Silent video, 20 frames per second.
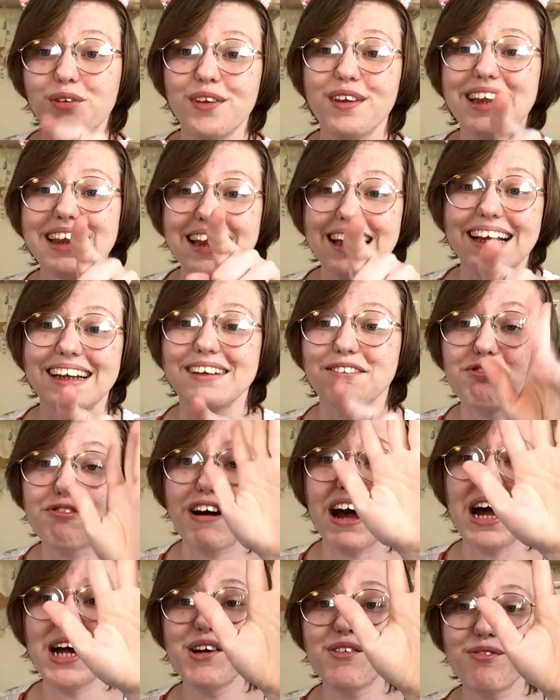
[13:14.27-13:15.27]
Do the
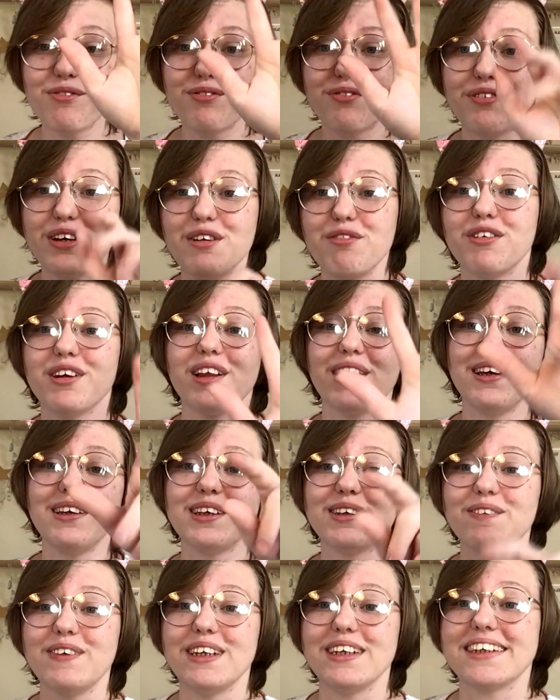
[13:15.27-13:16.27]
thing. 5
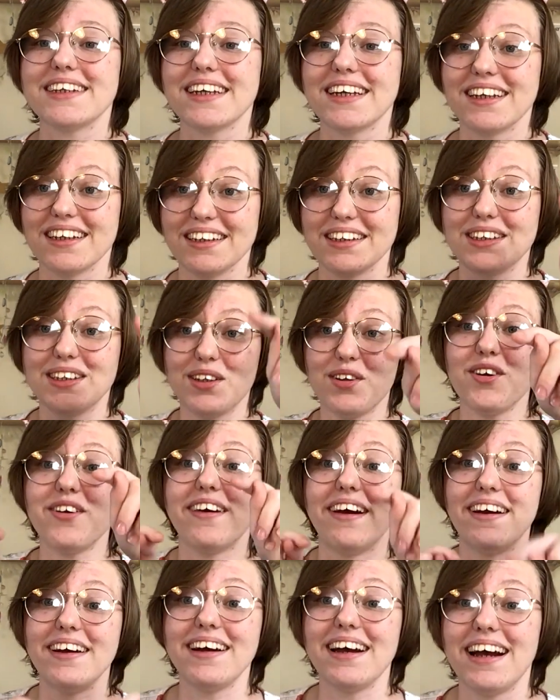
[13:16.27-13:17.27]
favorite little space things.
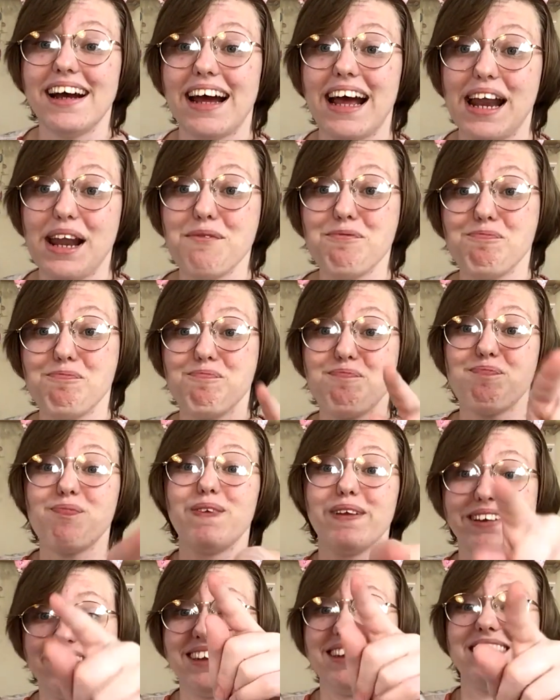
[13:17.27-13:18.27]
Do it. And then
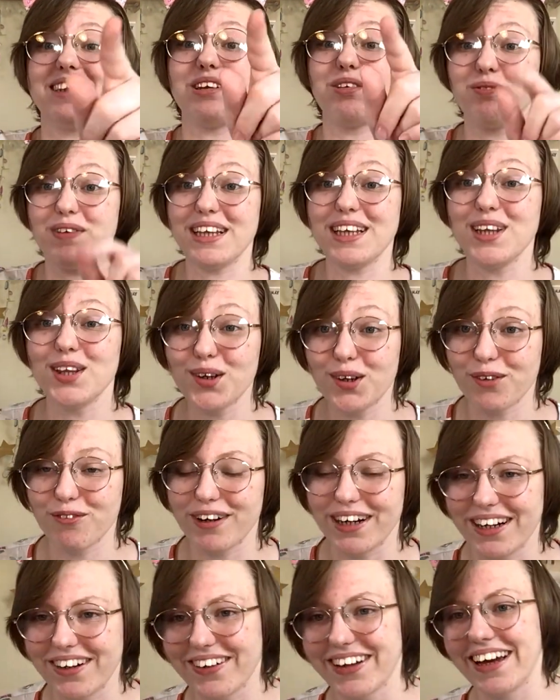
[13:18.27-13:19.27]
we can
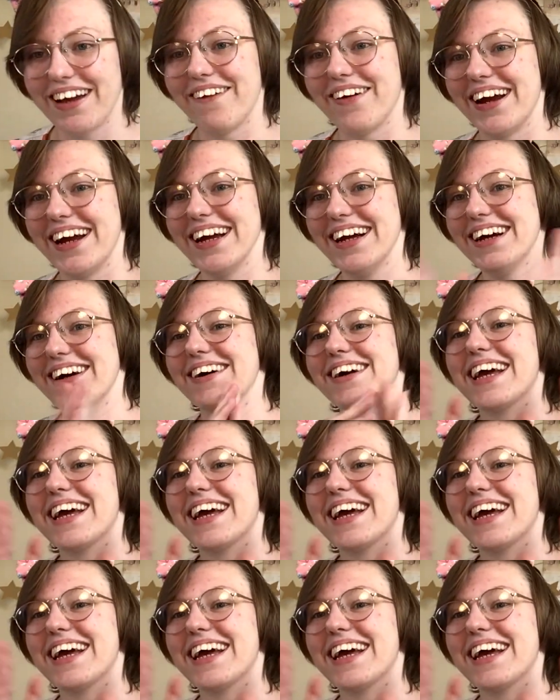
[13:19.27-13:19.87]
do it. Right, okay.